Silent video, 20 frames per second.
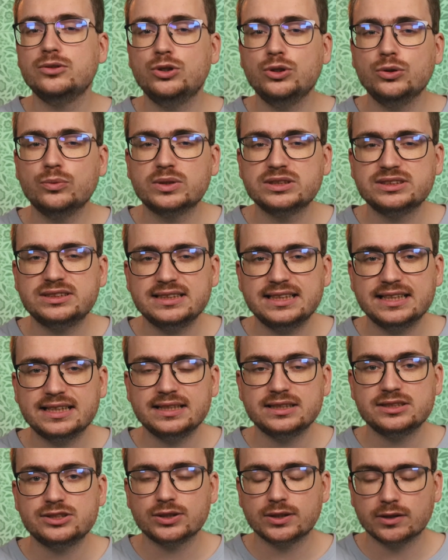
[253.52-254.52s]
you want to get
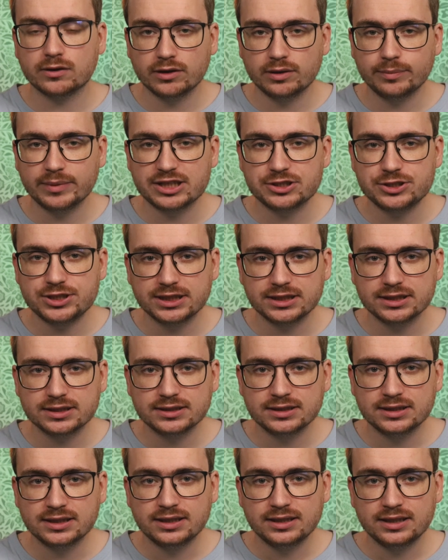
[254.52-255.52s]
into coin magic?
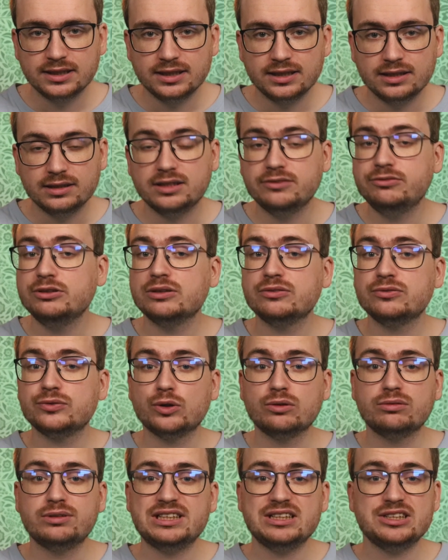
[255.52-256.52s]
If you have
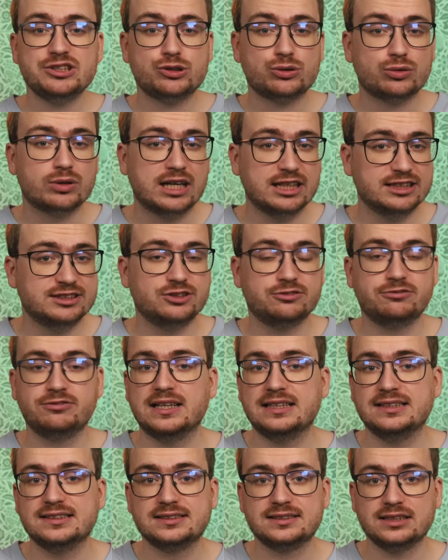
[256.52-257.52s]
already tried to
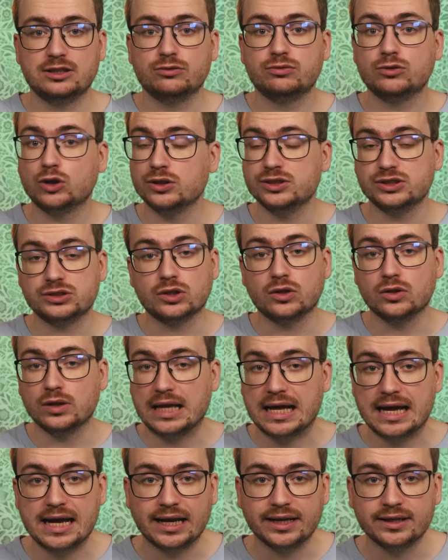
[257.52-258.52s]
find a set of coins
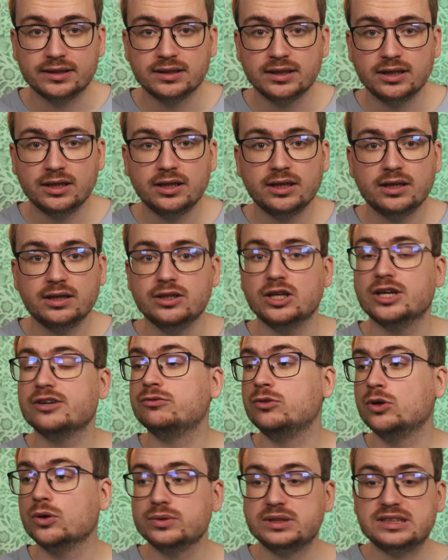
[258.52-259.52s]
online, you
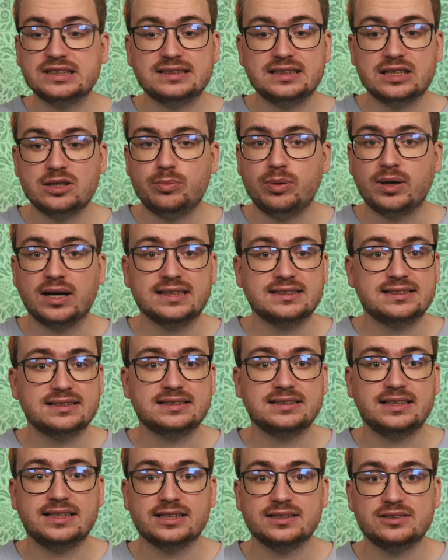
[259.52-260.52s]
have noticed their
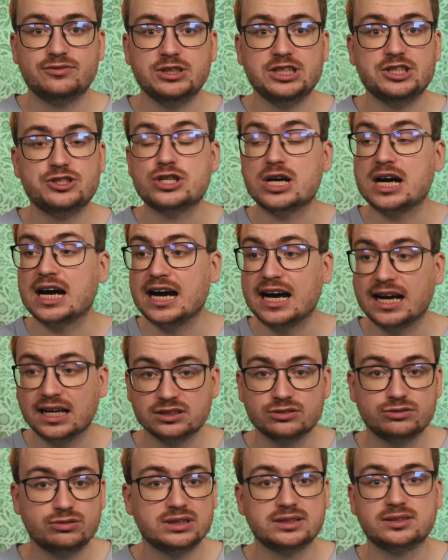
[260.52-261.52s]
prices can reach
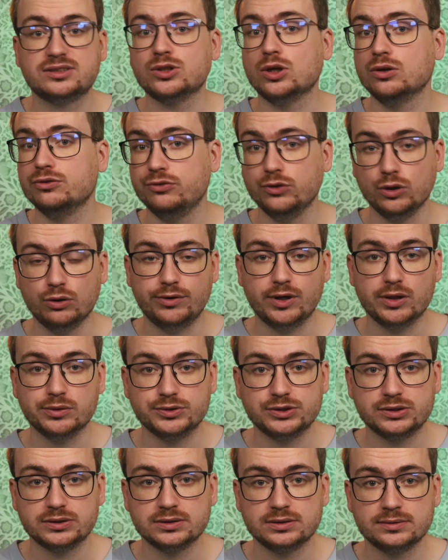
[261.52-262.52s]
hundreds of
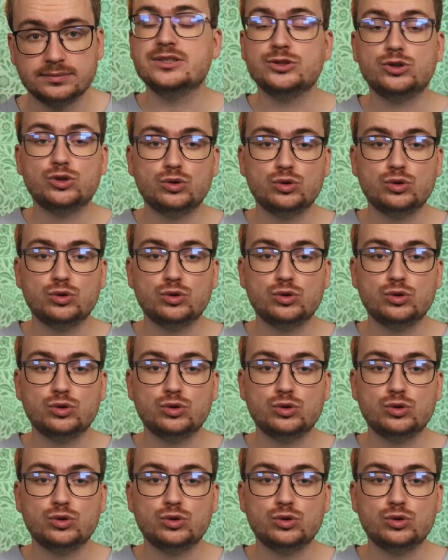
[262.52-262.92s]
euros. In